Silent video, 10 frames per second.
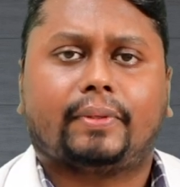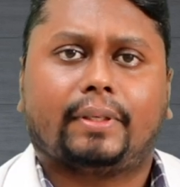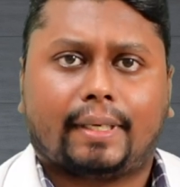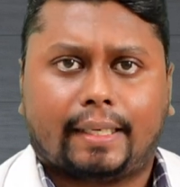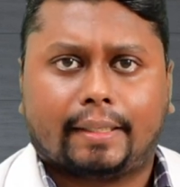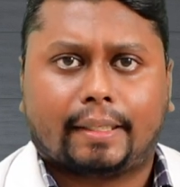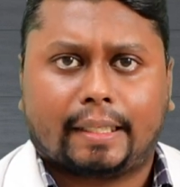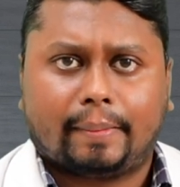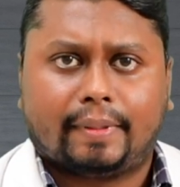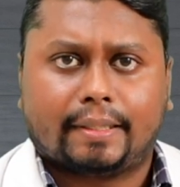for your cardiac
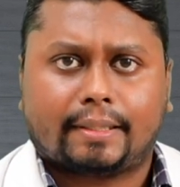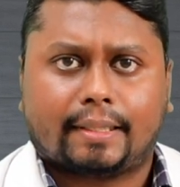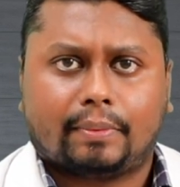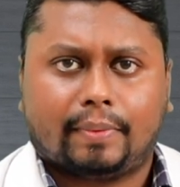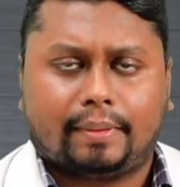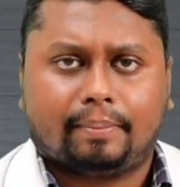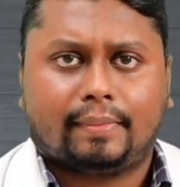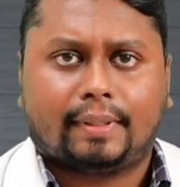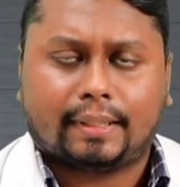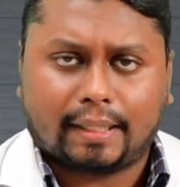rehabilitation as well.
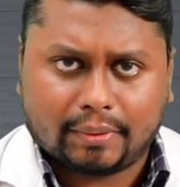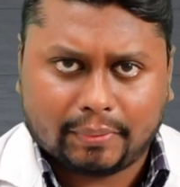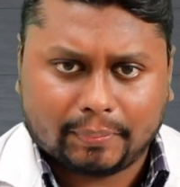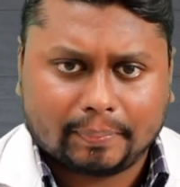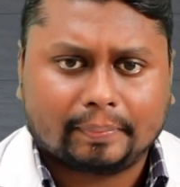Thank you.